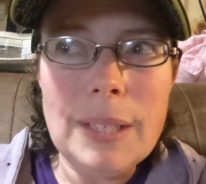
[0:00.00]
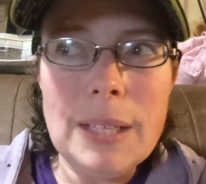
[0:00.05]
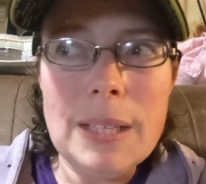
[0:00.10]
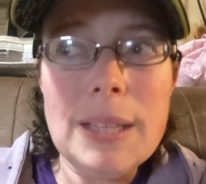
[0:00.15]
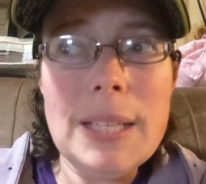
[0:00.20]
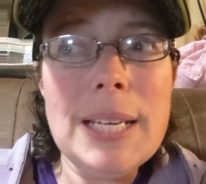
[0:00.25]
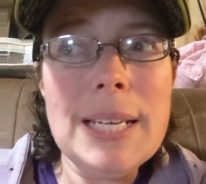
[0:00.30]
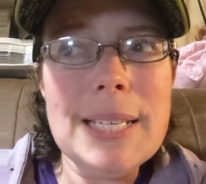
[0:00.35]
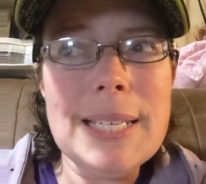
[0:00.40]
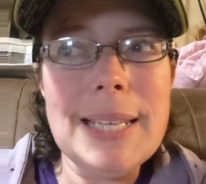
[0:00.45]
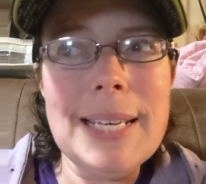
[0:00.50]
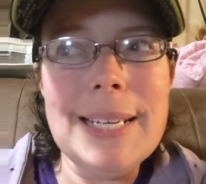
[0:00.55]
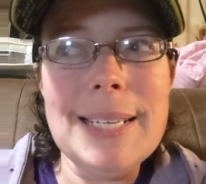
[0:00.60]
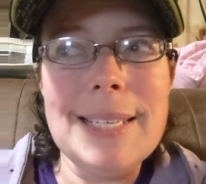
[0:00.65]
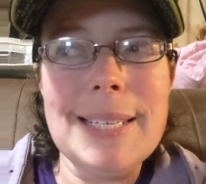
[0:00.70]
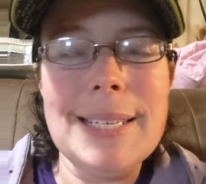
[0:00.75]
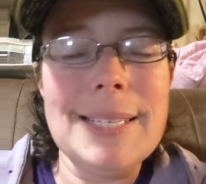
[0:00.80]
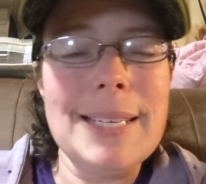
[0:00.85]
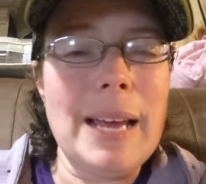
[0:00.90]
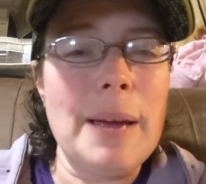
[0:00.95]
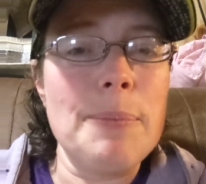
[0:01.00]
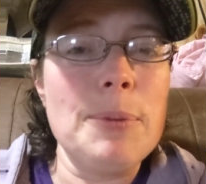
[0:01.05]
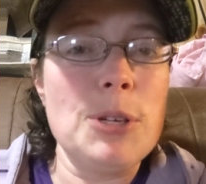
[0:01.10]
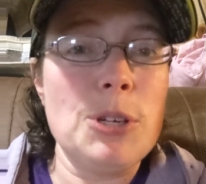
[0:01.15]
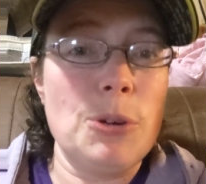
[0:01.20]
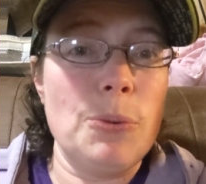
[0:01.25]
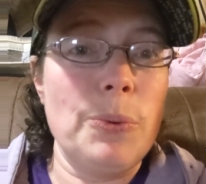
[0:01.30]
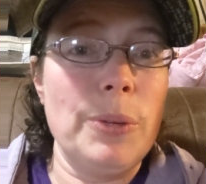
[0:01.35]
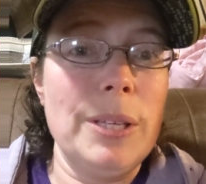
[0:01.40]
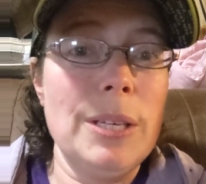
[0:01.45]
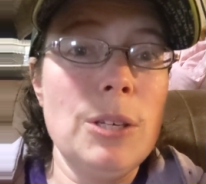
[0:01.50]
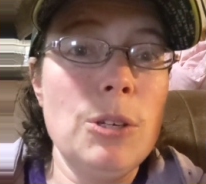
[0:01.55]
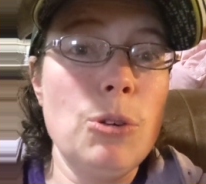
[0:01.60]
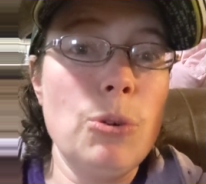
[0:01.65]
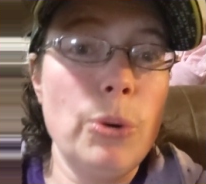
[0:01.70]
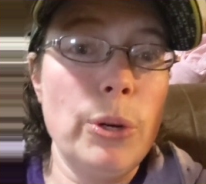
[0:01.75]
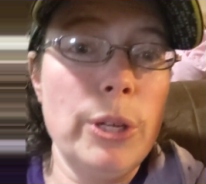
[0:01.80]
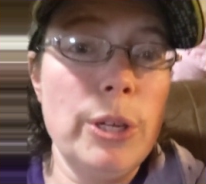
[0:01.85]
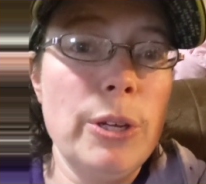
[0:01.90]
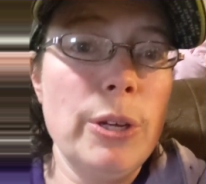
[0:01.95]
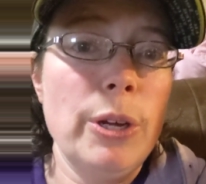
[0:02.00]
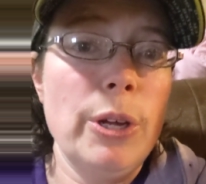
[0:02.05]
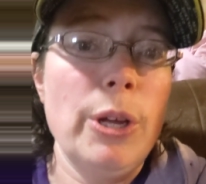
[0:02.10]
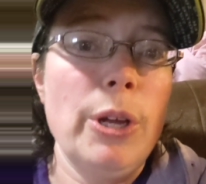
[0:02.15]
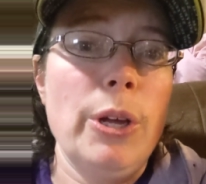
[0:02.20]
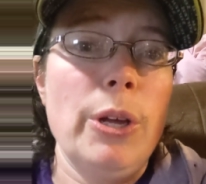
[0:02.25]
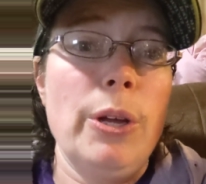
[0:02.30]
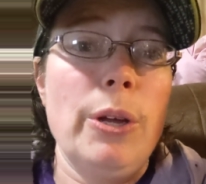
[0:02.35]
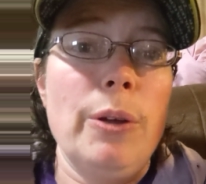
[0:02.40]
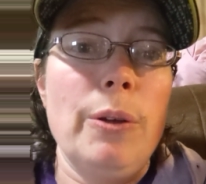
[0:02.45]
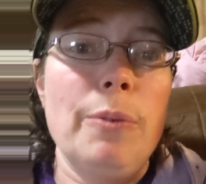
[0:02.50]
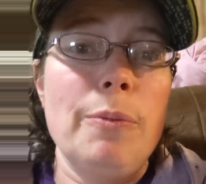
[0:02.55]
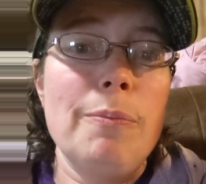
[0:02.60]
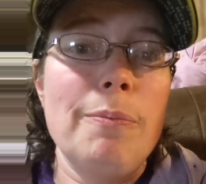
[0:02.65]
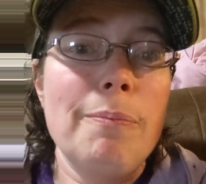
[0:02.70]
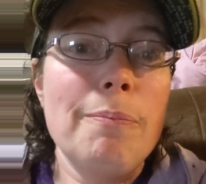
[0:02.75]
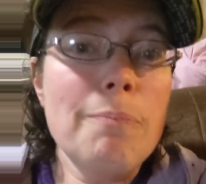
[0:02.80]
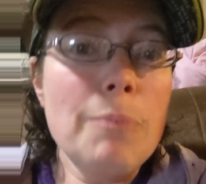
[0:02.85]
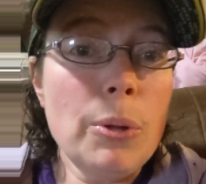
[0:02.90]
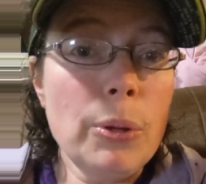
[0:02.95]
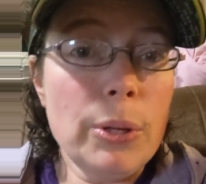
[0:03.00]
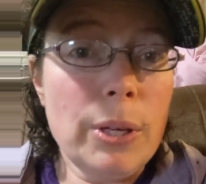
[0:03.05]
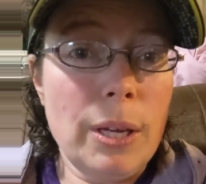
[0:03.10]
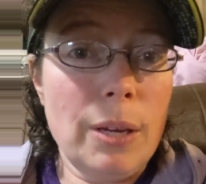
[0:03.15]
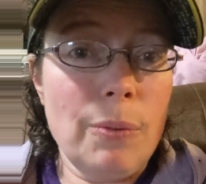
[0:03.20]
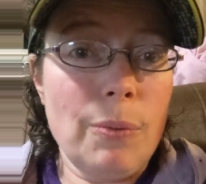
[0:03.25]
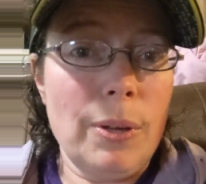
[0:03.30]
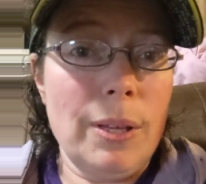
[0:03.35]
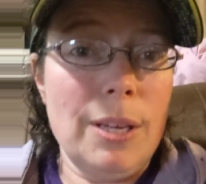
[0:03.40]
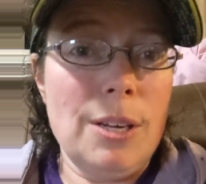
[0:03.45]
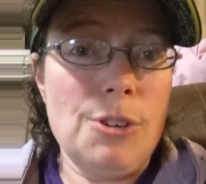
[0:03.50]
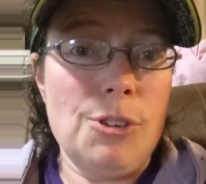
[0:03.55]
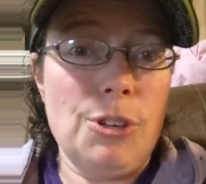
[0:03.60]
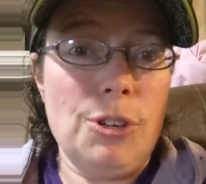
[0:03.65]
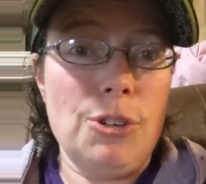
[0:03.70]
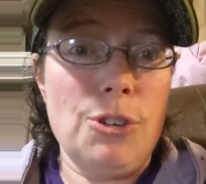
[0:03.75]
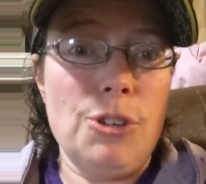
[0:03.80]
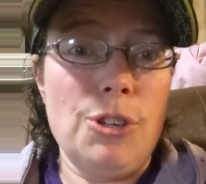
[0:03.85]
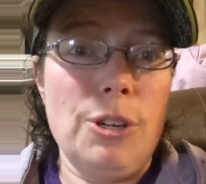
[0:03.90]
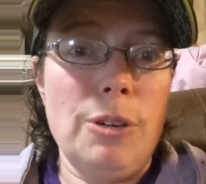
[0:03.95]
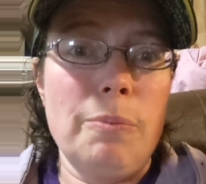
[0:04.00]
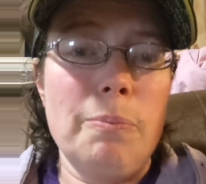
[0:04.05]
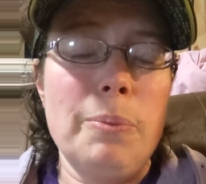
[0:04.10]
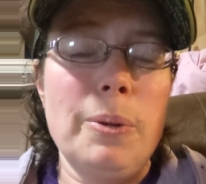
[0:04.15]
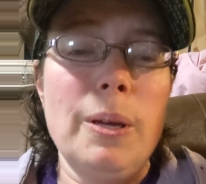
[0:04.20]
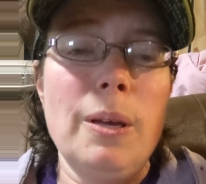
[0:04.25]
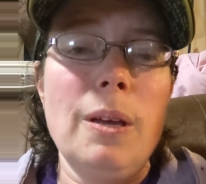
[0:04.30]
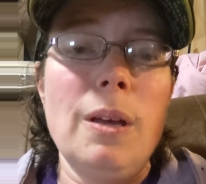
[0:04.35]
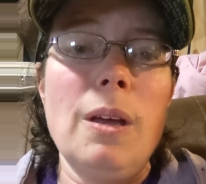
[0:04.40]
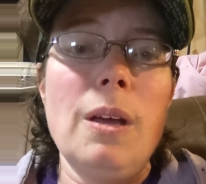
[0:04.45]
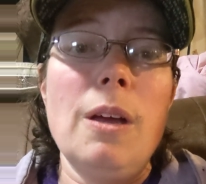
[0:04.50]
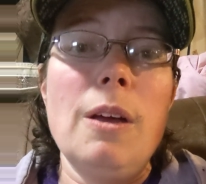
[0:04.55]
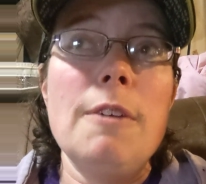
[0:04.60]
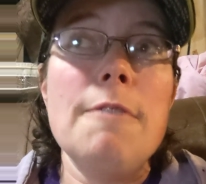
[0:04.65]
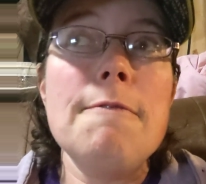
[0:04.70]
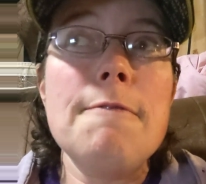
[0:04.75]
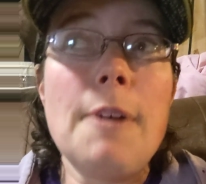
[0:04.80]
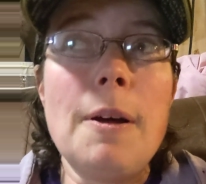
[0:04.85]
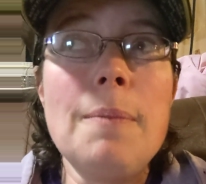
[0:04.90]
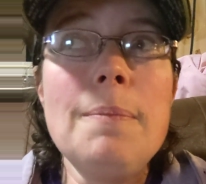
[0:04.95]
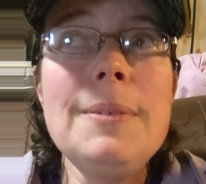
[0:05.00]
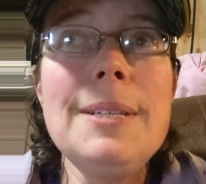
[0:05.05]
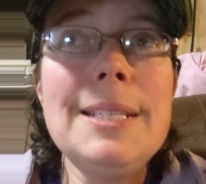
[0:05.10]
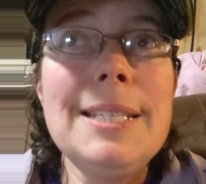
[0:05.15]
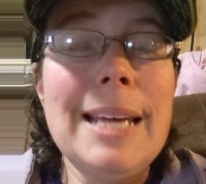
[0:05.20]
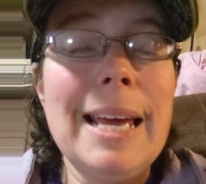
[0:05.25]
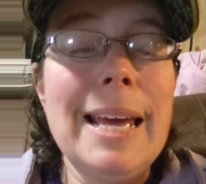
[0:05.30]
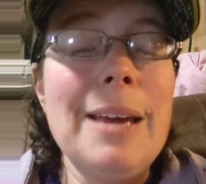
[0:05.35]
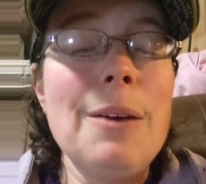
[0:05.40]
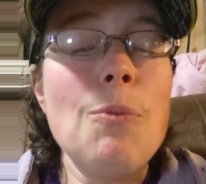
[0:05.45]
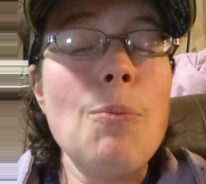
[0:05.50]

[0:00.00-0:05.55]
These things establish a really good milking relationship. From day